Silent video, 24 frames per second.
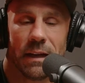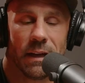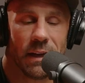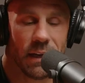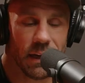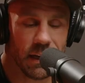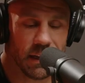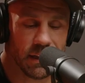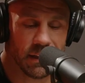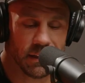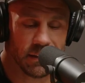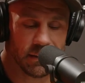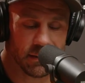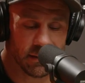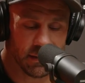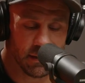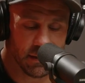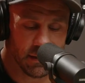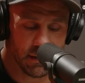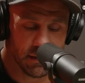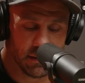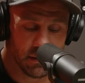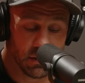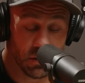And
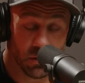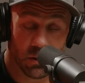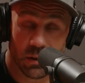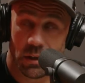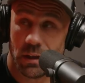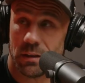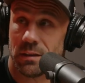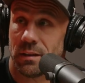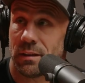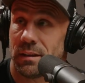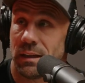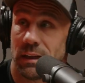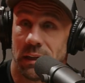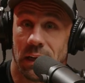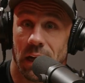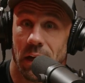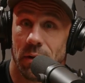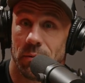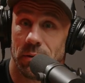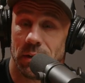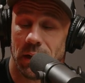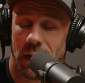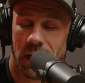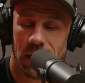the only other thing I
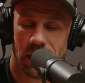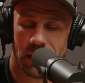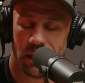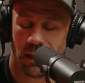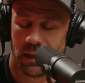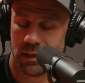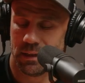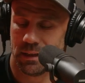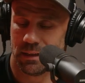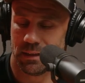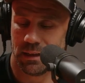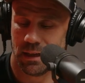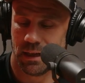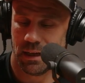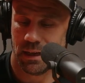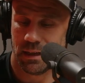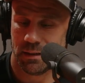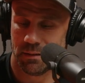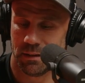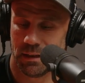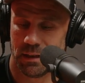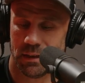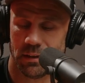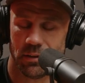would highlight in that,
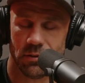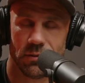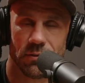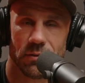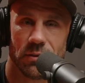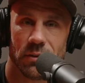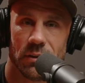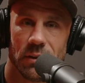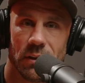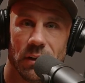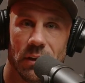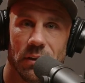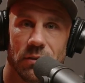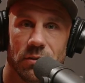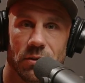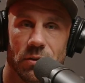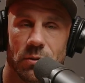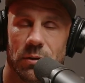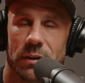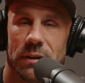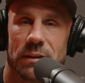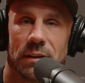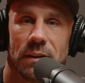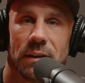man, is, as you
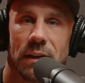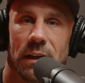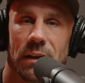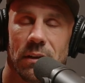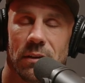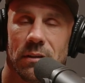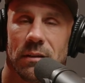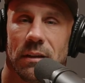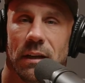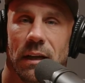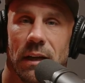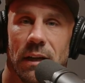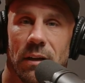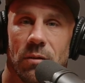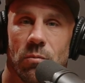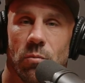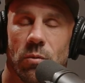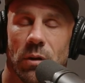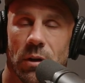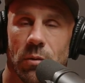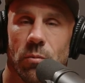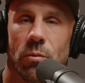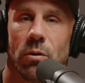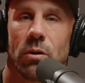hit the nail on the head,
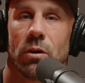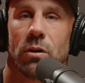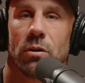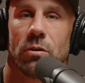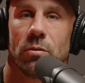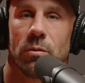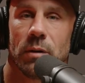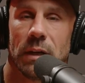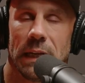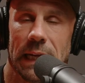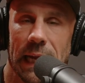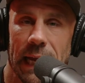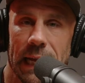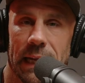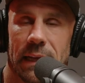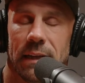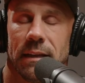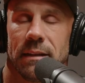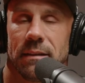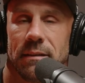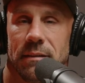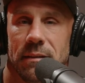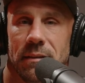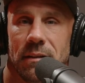we were created